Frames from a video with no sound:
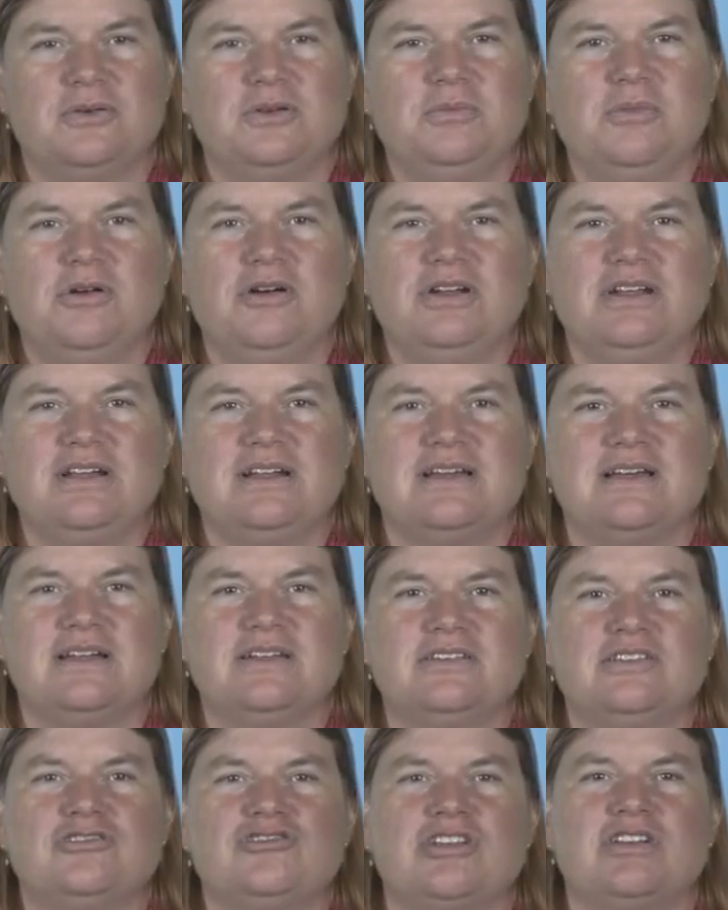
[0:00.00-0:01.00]
Good morning,
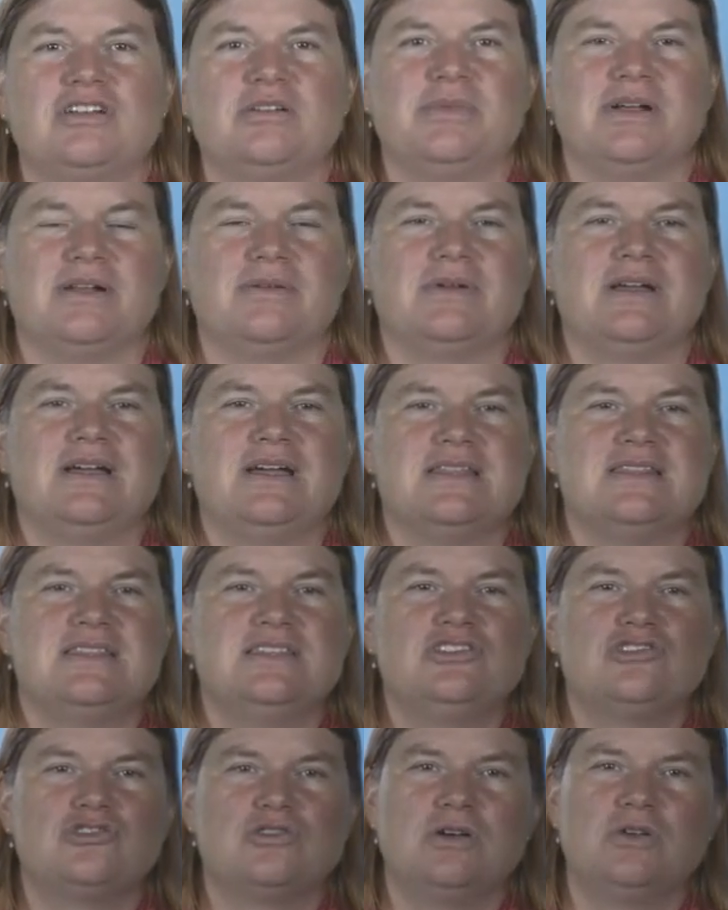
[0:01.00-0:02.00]
ladies and gentlemen. In
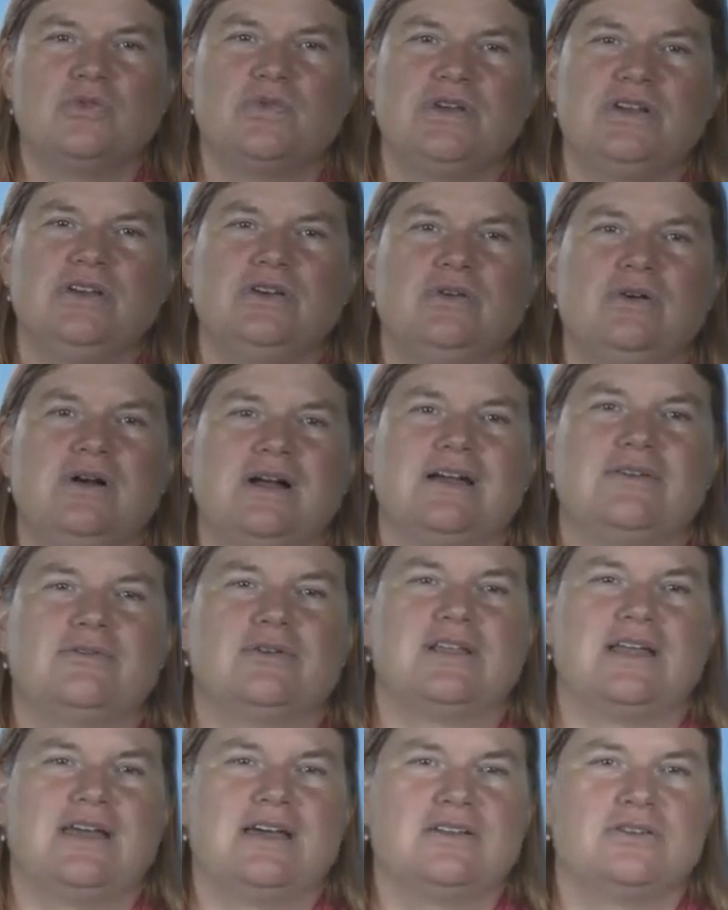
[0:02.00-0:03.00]
this short video, I
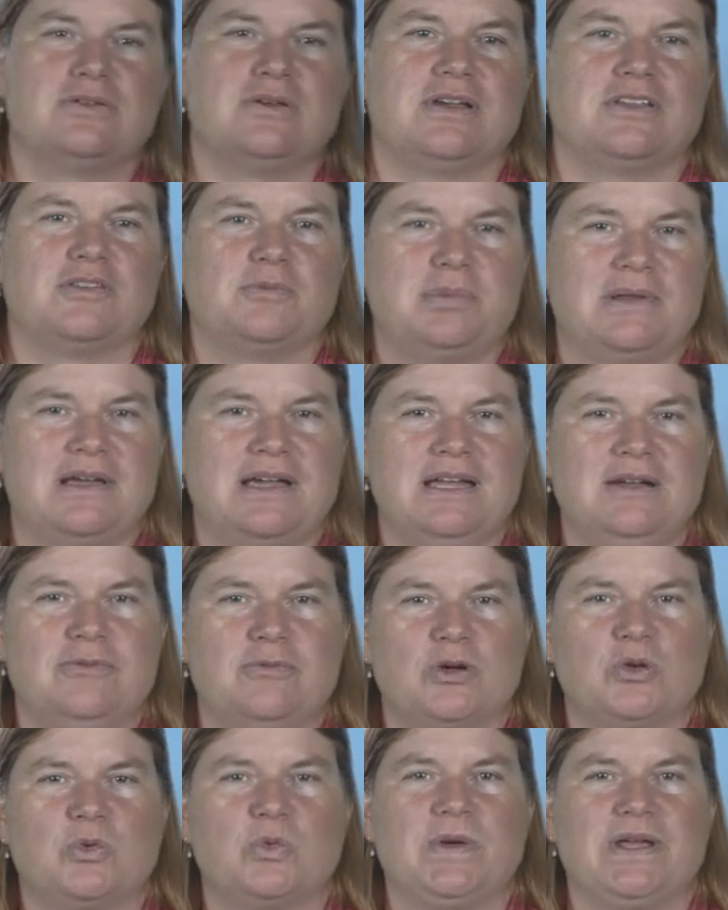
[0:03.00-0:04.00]
would like to explain
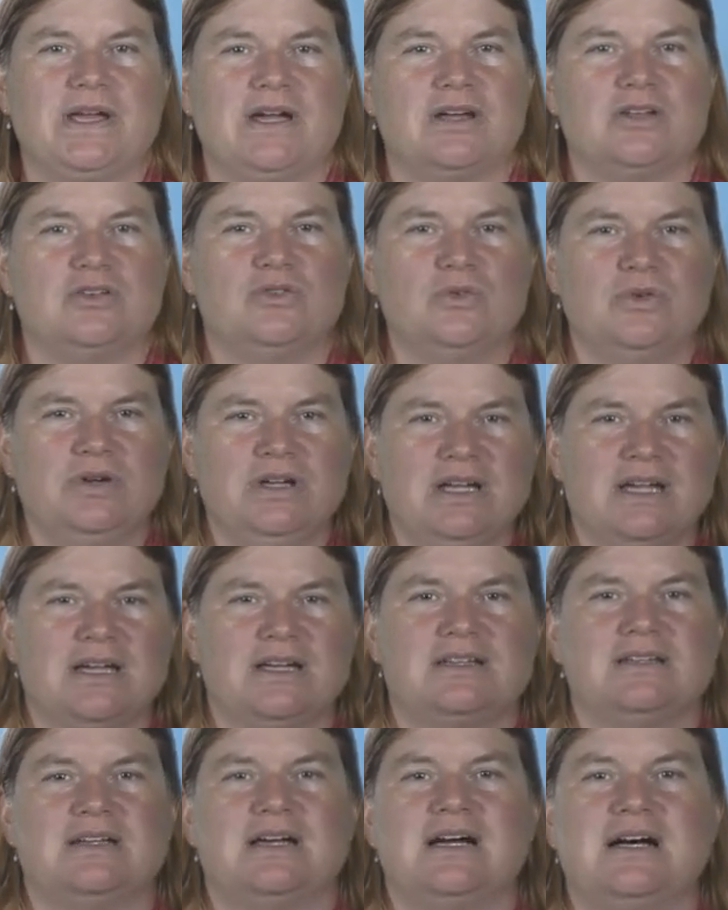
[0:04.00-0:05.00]
what we are doing
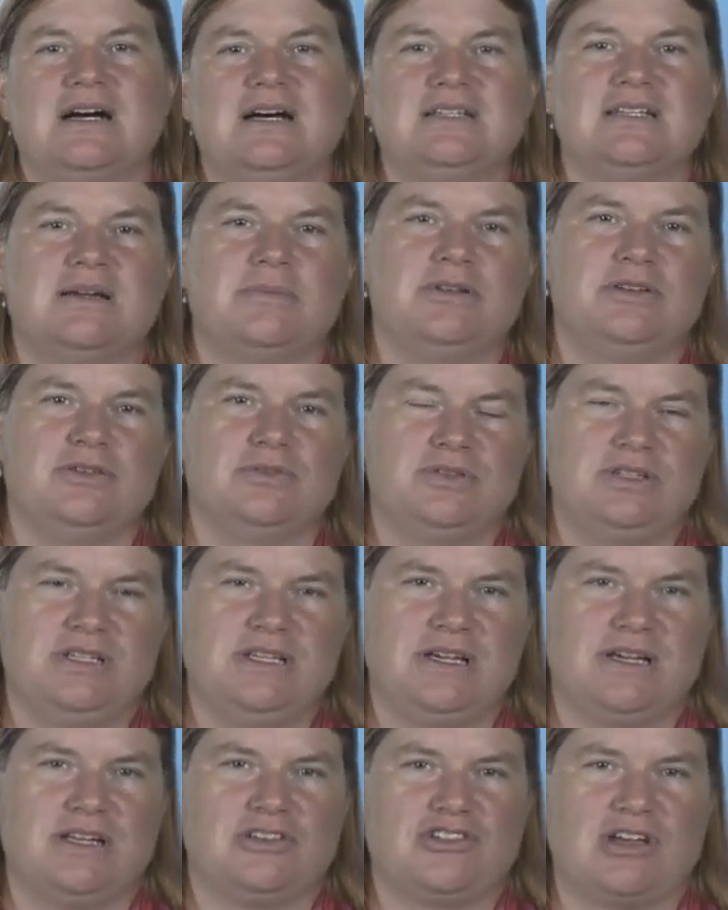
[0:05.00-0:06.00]
at
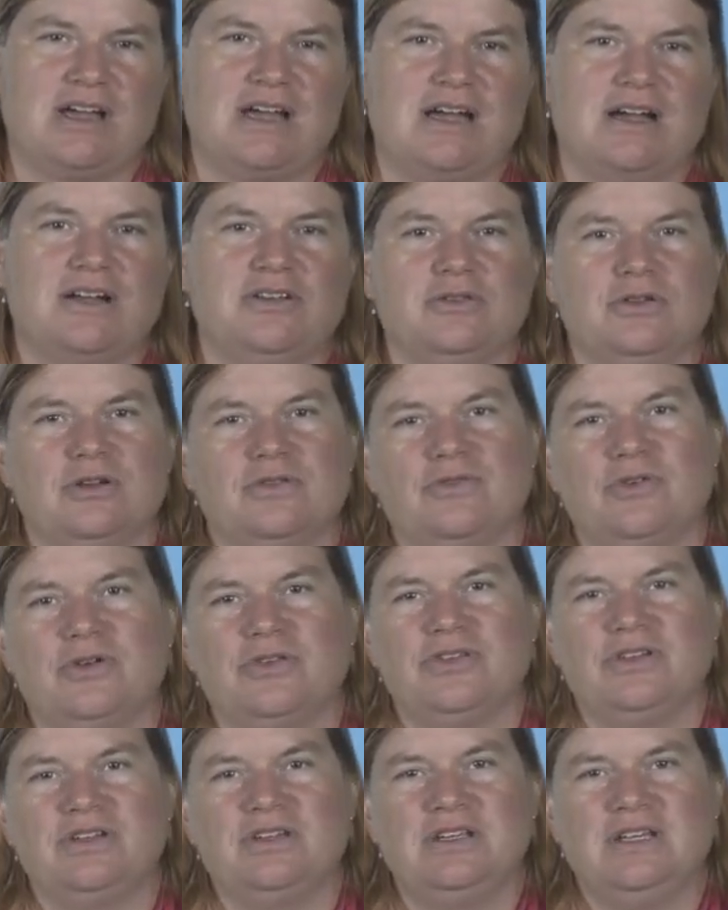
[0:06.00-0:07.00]
RWTH Aachen
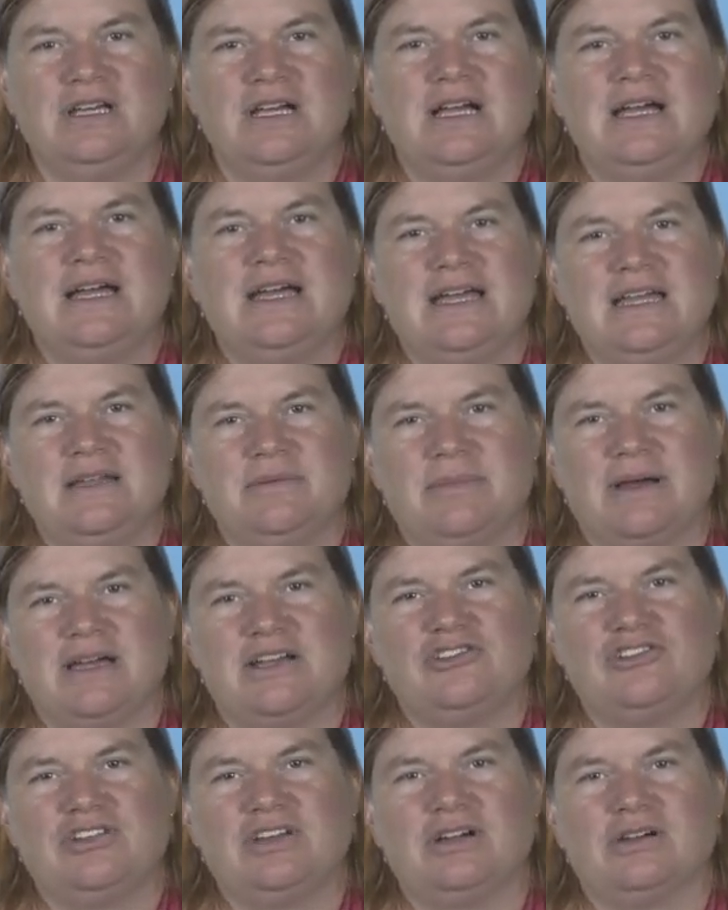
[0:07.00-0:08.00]
University in my
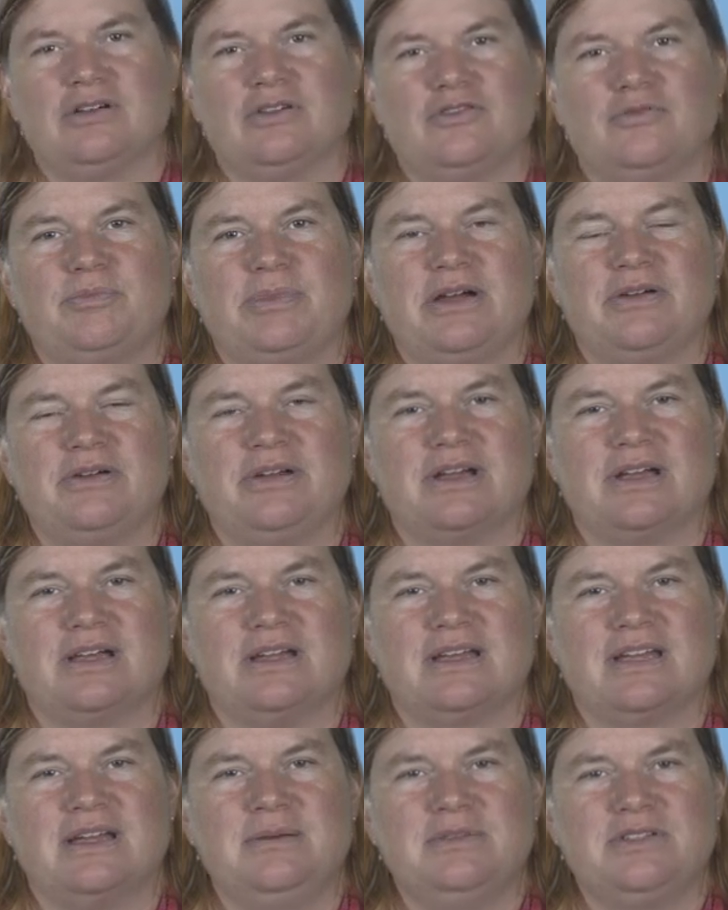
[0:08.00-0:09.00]
chair of
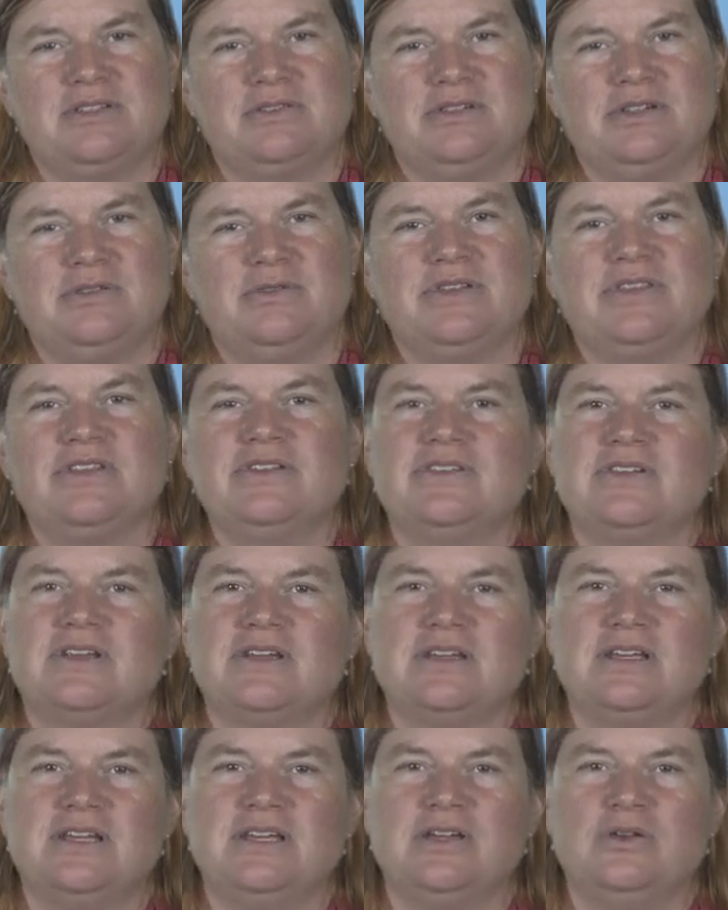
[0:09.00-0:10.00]
Bioinorganic chemistry within
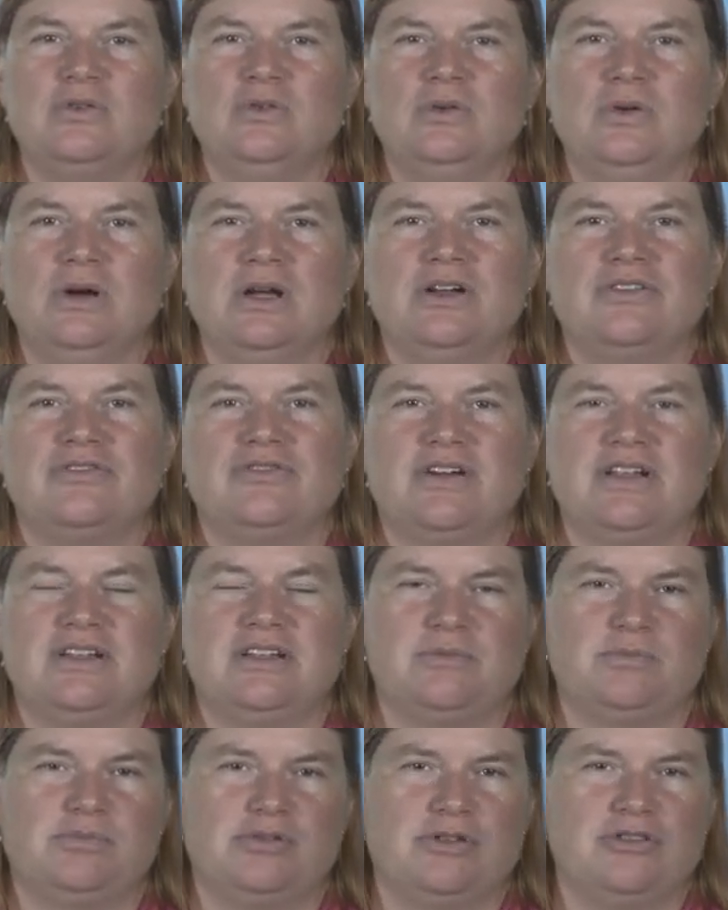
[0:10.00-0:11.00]
the
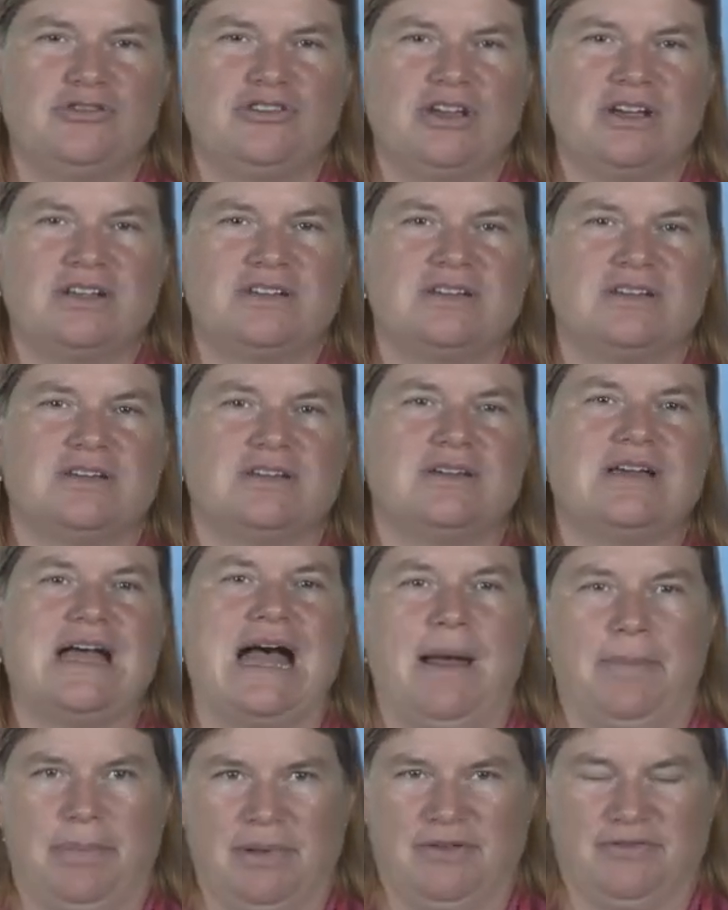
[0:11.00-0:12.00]
EU-funded project uh,
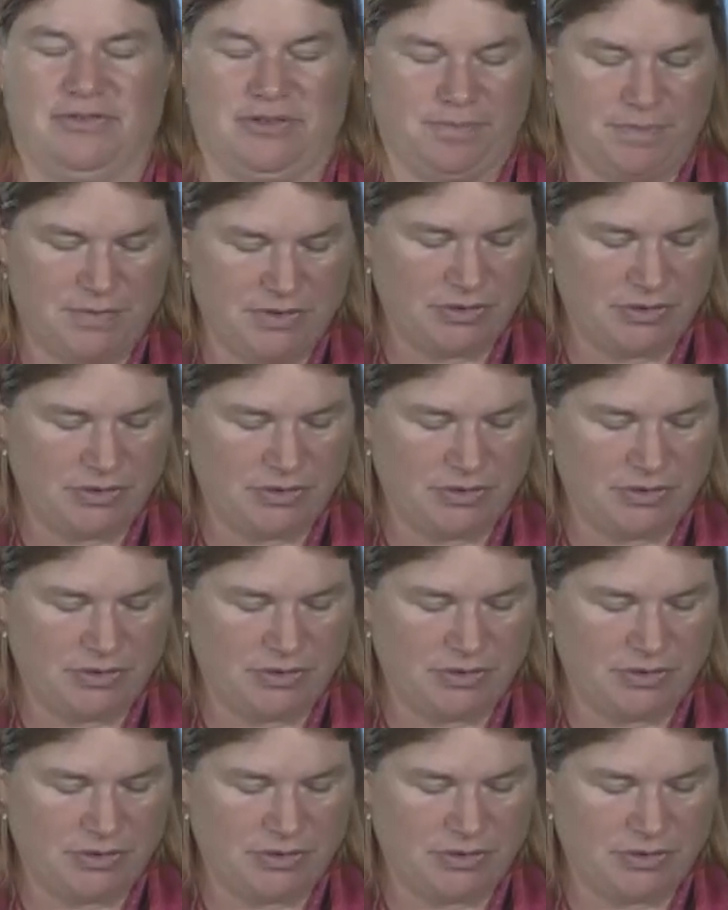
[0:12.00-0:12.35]
Uplift.